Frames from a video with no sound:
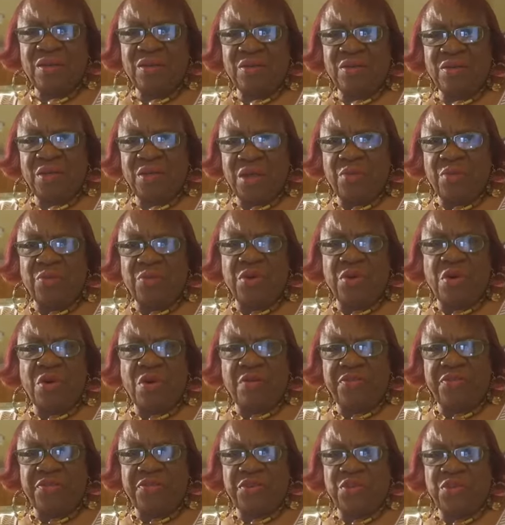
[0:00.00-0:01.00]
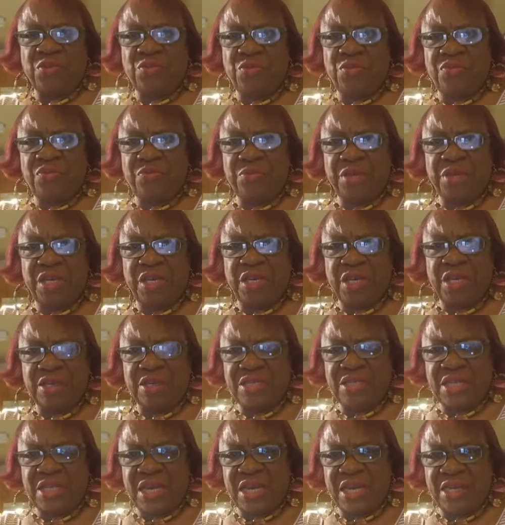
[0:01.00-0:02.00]
that we're offering you with millionaire
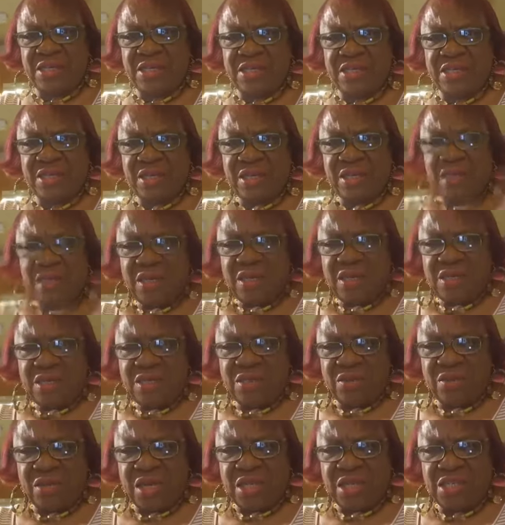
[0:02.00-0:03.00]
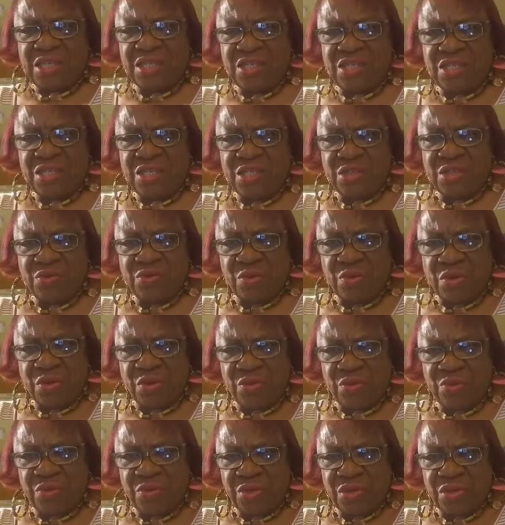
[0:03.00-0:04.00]
status. So that's what
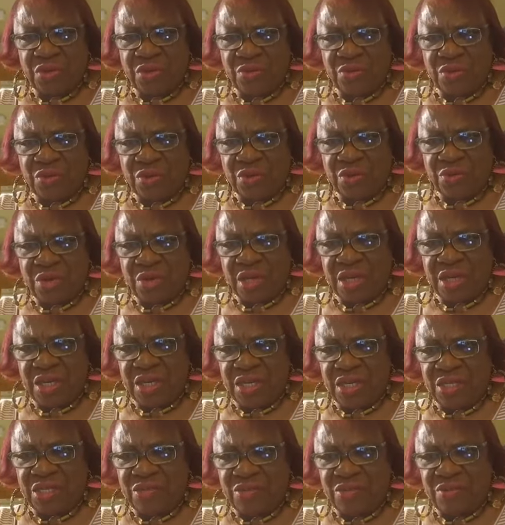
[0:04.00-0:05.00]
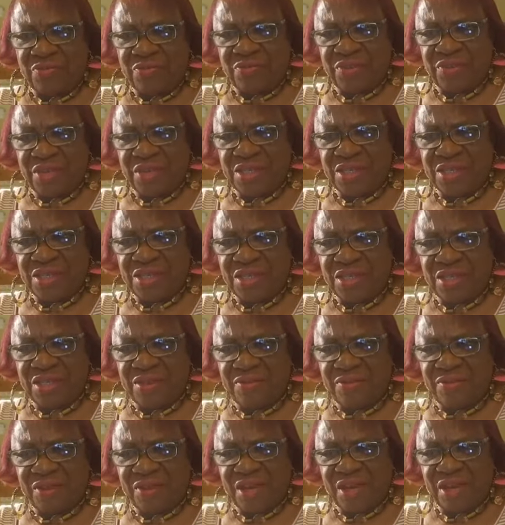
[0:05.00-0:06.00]
we're doing. Do I need to invest
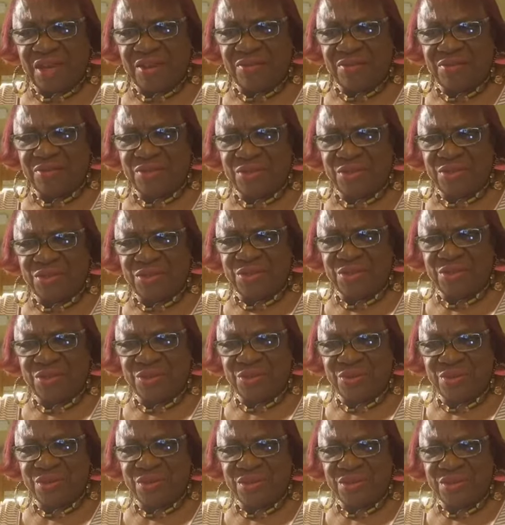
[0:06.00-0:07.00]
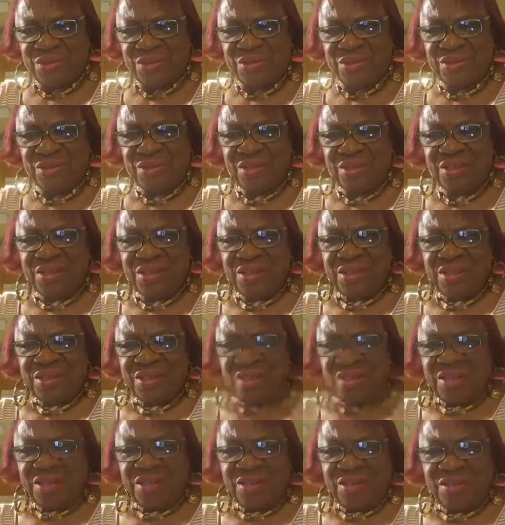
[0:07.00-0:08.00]
if I have to join you?
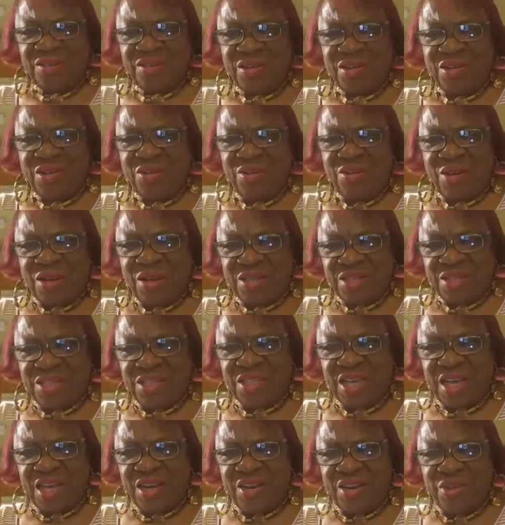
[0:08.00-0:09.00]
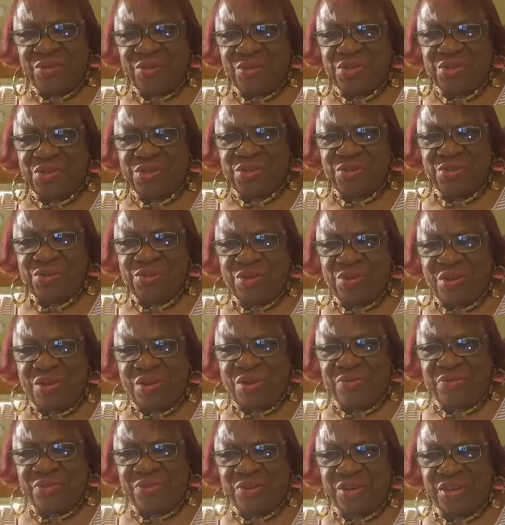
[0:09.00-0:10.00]
No, I just got to hear what you're
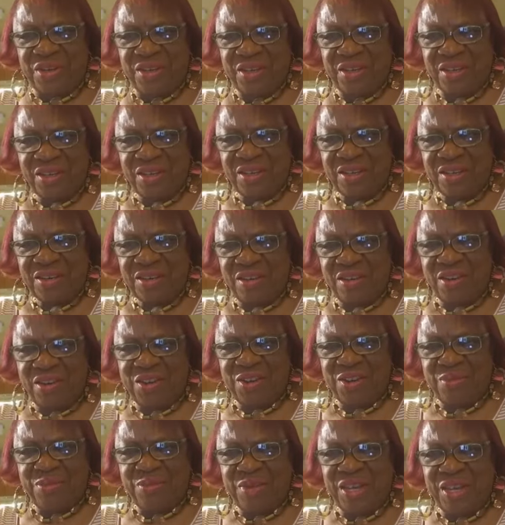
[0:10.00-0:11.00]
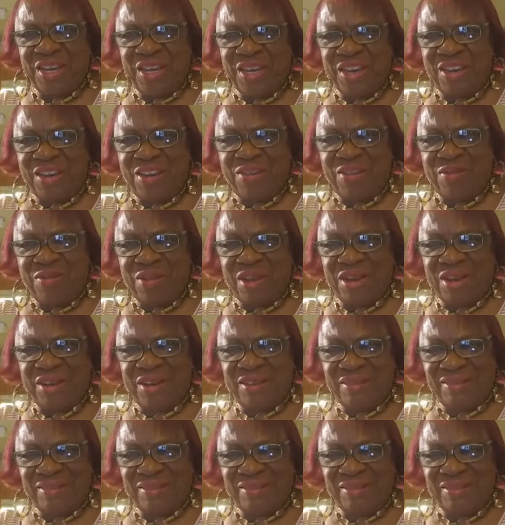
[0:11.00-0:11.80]
offering. Are you a millionaire already?